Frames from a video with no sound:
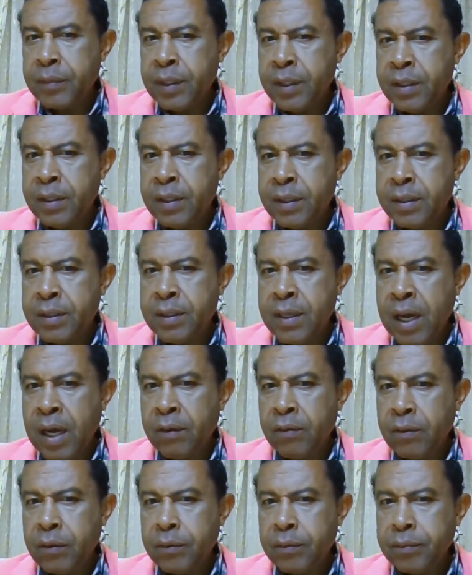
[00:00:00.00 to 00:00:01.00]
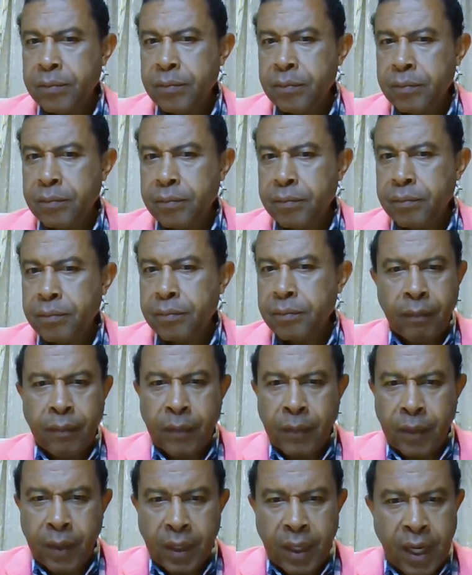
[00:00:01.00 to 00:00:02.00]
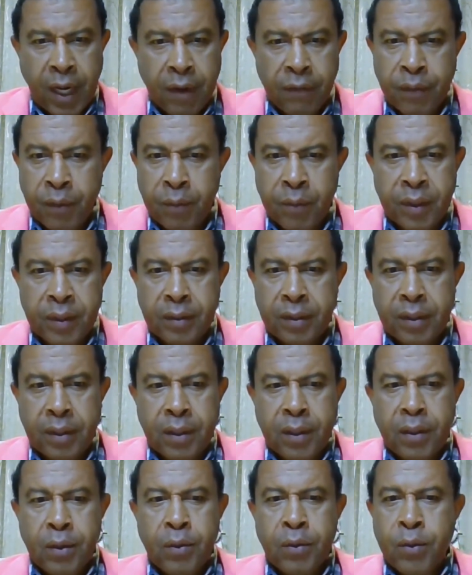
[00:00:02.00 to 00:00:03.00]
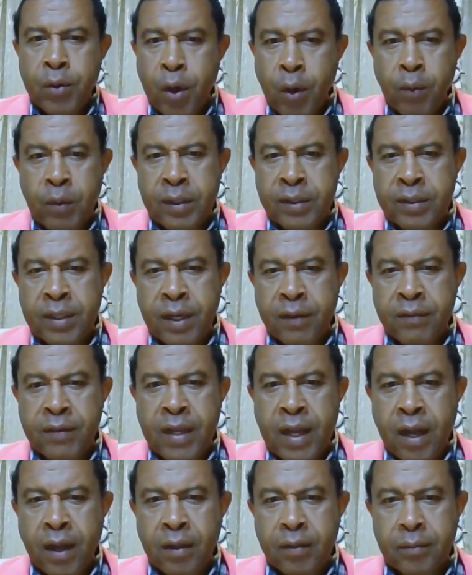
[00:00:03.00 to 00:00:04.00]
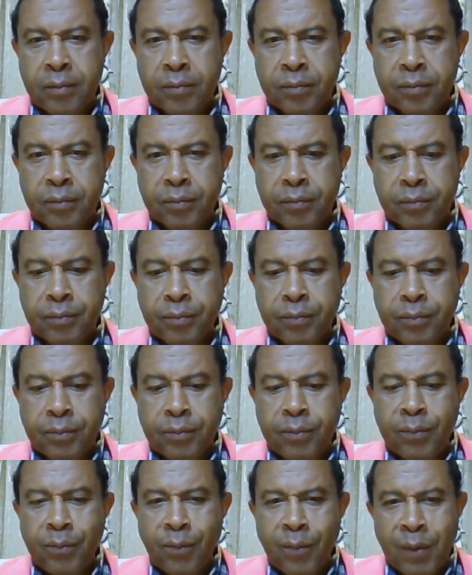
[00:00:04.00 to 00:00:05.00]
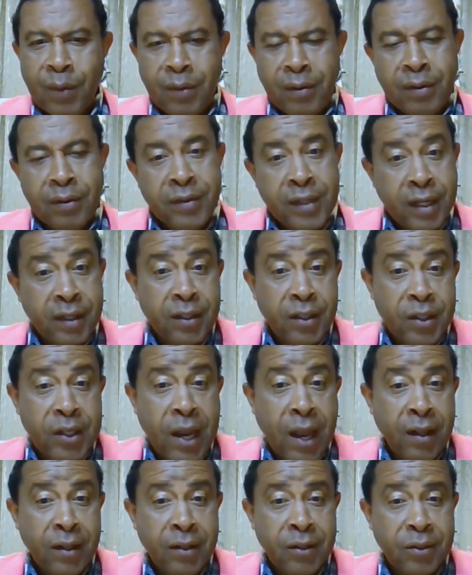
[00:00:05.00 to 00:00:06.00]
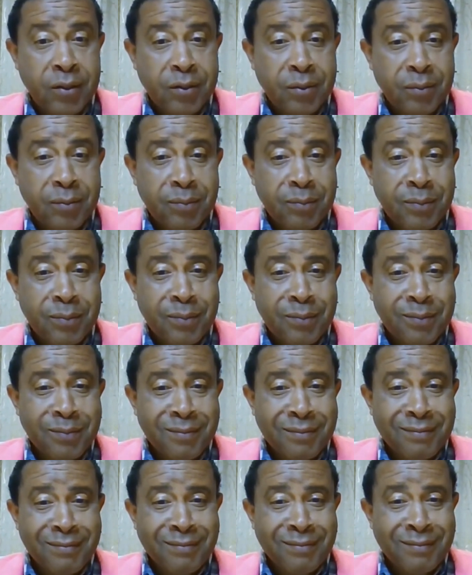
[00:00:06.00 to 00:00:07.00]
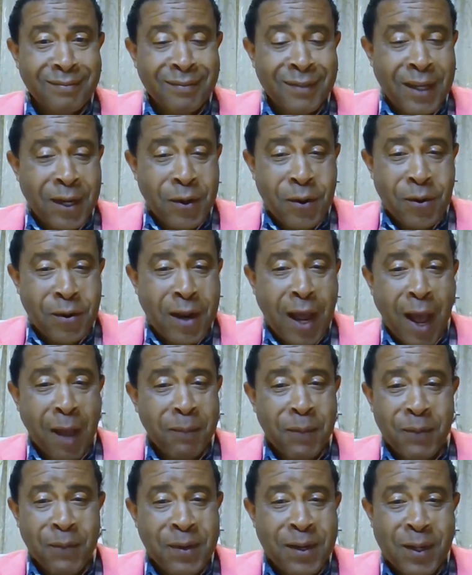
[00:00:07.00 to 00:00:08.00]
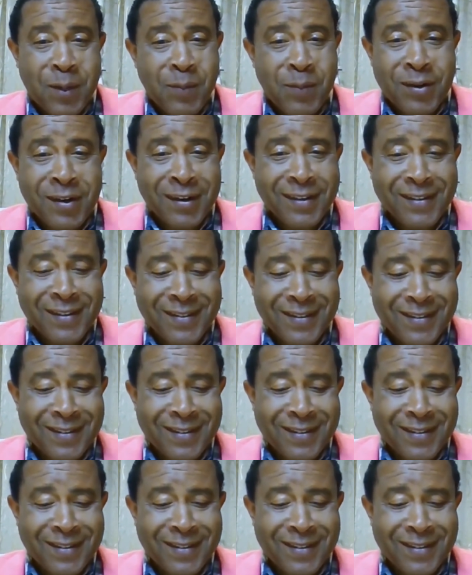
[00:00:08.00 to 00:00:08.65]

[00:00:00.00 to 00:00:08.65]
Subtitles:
in this novel. Everyone. No one's left out. Take the challenge. Get your copy, read the book,